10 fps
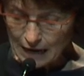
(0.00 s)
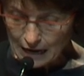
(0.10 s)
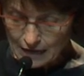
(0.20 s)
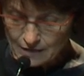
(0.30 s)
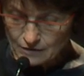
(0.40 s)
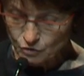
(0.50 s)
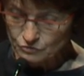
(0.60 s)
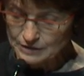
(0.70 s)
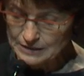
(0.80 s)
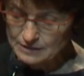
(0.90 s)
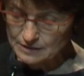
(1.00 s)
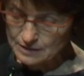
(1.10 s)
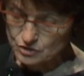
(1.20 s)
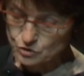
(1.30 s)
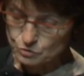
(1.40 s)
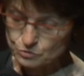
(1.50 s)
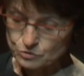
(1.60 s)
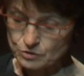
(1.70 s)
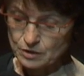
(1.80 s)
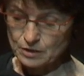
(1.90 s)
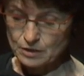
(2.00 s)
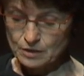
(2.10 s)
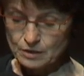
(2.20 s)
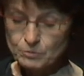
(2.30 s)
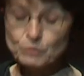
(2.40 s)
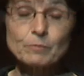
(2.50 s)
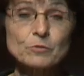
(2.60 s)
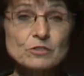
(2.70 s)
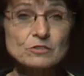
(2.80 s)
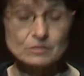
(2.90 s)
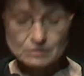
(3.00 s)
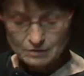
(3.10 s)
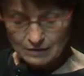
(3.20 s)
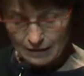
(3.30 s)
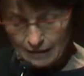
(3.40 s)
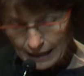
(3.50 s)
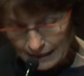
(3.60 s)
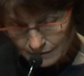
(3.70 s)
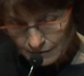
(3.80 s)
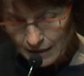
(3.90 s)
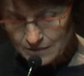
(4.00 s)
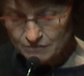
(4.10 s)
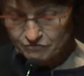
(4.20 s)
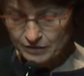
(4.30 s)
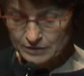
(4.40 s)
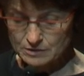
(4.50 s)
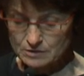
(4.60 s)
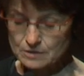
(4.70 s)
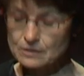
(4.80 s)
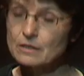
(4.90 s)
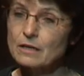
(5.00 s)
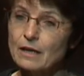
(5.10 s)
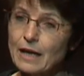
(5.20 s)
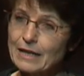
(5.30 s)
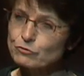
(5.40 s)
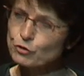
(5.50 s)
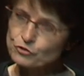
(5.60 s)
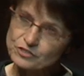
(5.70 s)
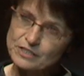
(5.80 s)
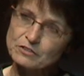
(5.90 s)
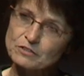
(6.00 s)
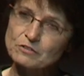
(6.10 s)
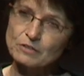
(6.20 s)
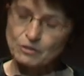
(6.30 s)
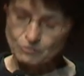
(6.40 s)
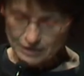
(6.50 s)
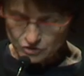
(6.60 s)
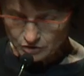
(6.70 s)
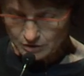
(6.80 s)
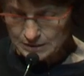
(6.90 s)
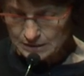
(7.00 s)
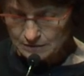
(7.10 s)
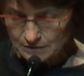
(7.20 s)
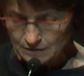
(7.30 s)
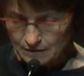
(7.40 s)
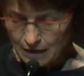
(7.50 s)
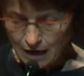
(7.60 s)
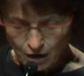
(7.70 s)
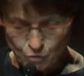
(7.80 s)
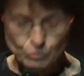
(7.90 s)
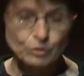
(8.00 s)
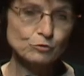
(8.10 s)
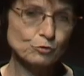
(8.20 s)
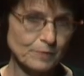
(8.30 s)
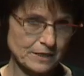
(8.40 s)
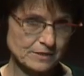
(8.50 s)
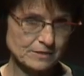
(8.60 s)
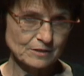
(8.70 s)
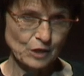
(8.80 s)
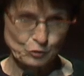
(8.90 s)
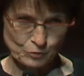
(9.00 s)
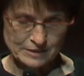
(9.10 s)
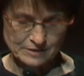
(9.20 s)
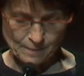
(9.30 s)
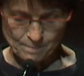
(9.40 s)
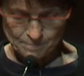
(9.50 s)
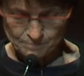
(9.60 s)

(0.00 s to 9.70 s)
eye on these issues, but we must analyze the facts and consider rationally how to best address them.